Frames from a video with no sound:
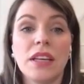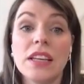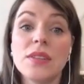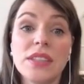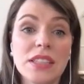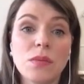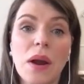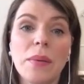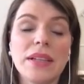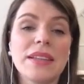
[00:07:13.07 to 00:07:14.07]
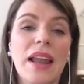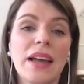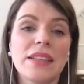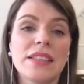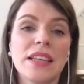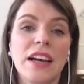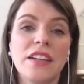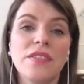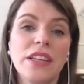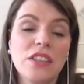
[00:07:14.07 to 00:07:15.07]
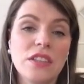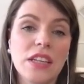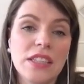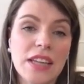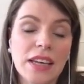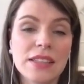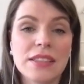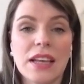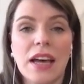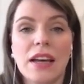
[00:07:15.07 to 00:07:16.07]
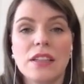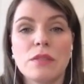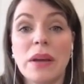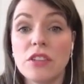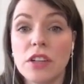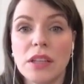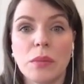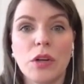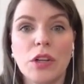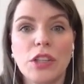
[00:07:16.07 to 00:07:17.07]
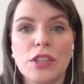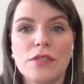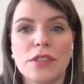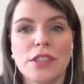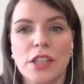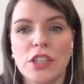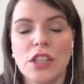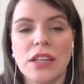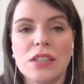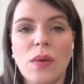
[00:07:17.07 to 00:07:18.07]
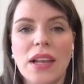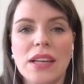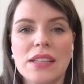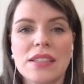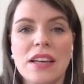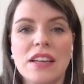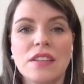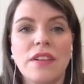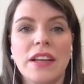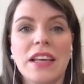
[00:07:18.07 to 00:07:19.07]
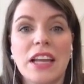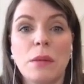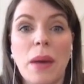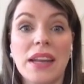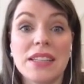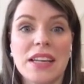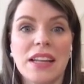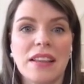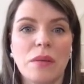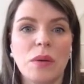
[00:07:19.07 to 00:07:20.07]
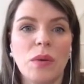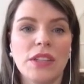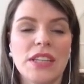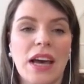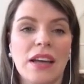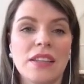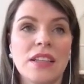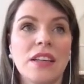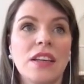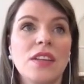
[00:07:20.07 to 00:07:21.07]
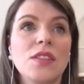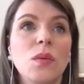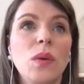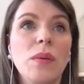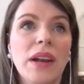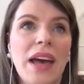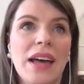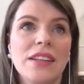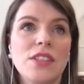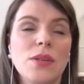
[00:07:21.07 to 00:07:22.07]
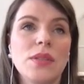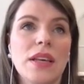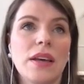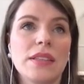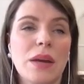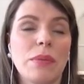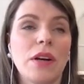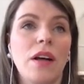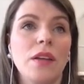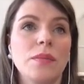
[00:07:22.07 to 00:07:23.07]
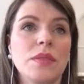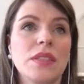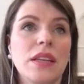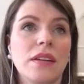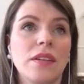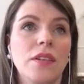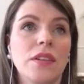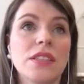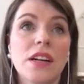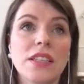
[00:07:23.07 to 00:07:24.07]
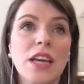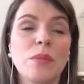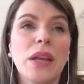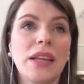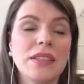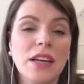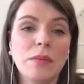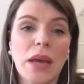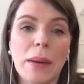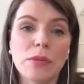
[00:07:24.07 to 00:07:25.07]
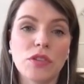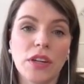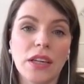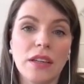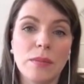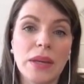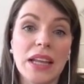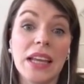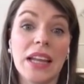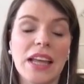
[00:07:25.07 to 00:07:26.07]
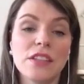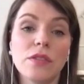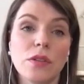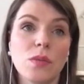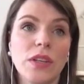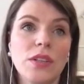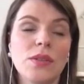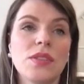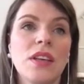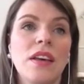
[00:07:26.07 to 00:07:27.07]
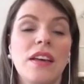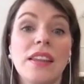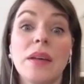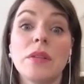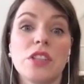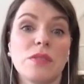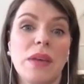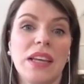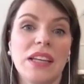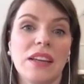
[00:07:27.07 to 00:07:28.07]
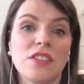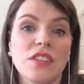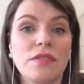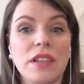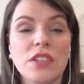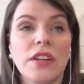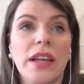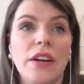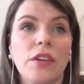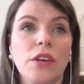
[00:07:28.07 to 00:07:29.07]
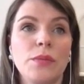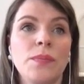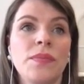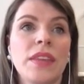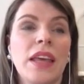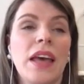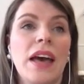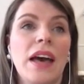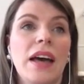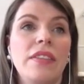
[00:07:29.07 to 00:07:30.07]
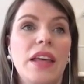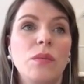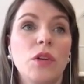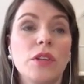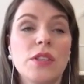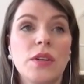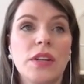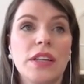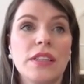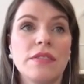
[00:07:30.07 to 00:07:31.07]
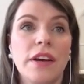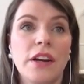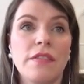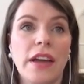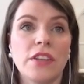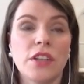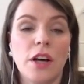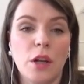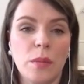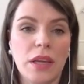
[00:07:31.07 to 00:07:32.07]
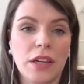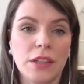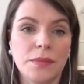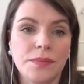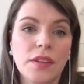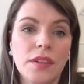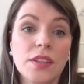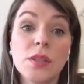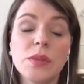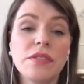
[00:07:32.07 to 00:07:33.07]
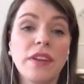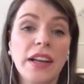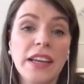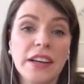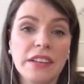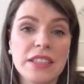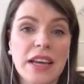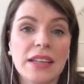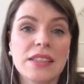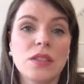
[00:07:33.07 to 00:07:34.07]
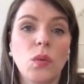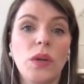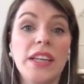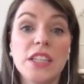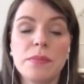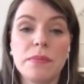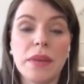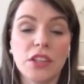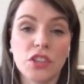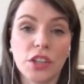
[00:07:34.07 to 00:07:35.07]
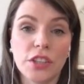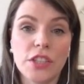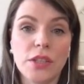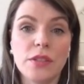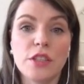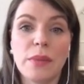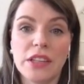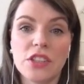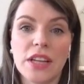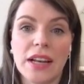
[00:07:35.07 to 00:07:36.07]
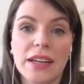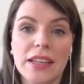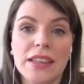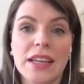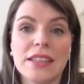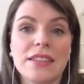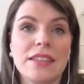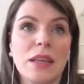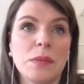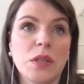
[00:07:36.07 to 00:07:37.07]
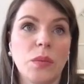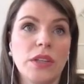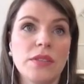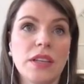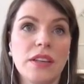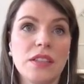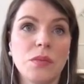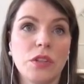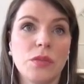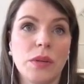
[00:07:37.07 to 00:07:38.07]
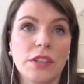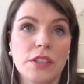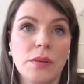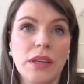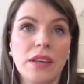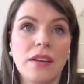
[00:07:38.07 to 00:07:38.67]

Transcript: So this is where we'll select the kind of in index and metric that we're going to use for searching, as well as defining any metadata that we want to add. So we want to add two se separate columns called start time and end time, capturing the beginning and end of those windows. That will just make it nicer to filter later on. And then we're also going to define our vector column here. So when defining our index, we need to make sure to use a dimensionality that is the same as our window size, which we are doing.